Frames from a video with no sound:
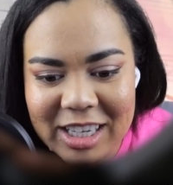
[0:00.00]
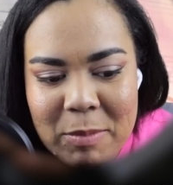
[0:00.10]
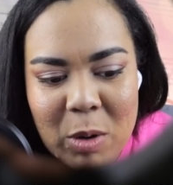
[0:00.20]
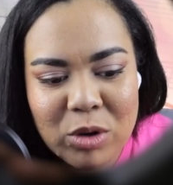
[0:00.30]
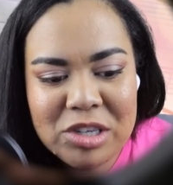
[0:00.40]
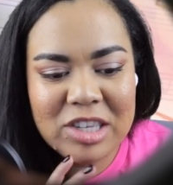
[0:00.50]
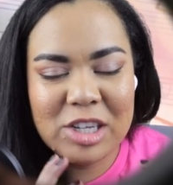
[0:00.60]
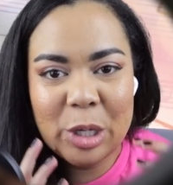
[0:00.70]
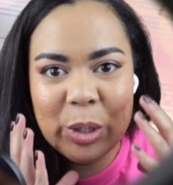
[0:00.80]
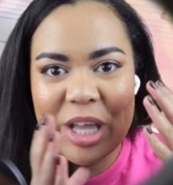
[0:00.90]
but we're
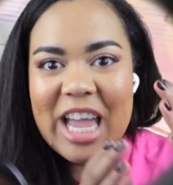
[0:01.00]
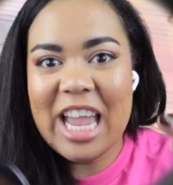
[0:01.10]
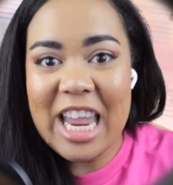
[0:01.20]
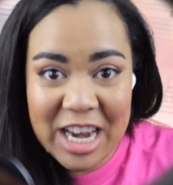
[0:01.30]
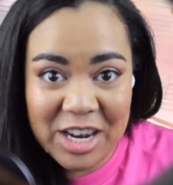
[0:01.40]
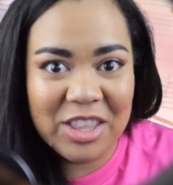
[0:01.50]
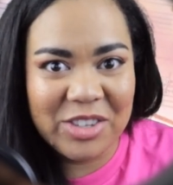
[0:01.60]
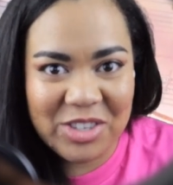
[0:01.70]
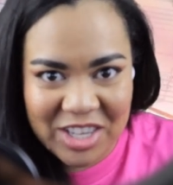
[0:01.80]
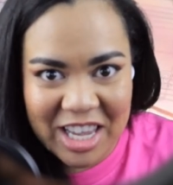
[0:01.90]
still in the
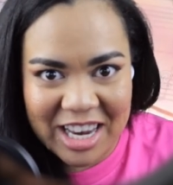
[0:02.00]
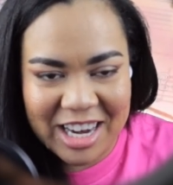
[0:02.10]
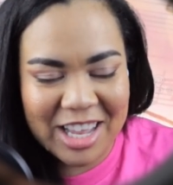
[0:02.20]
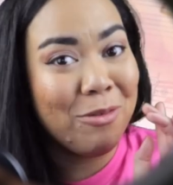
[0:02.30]
scene.